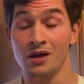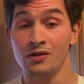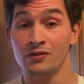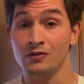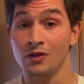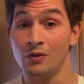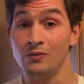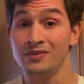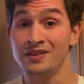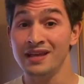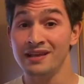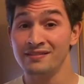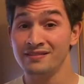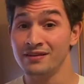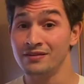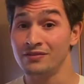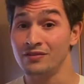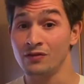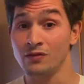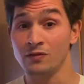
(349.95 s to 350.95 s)
so this
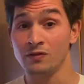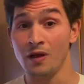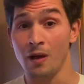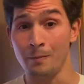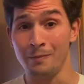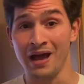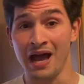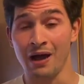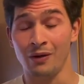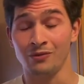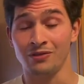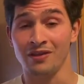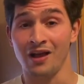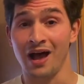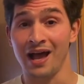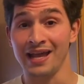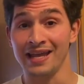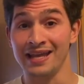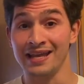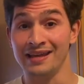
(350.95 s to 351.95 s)
could somehow
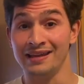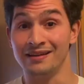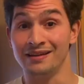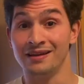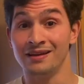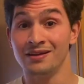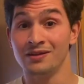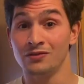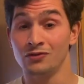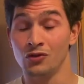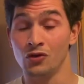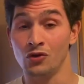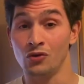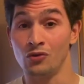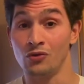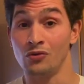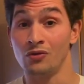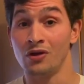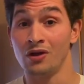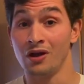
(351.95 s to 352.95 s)
tie in
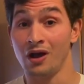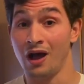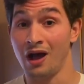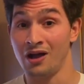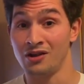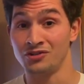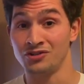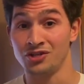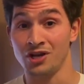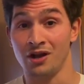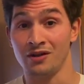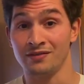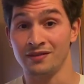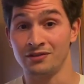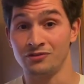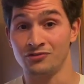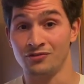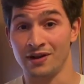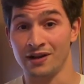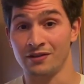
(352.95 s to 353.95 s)
to
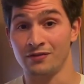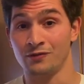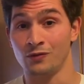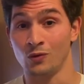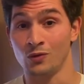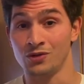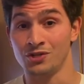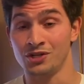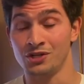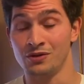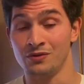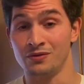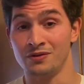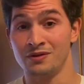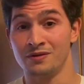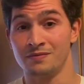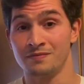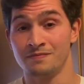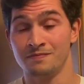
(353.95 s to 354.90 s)
Uncharted Drake's Fortune.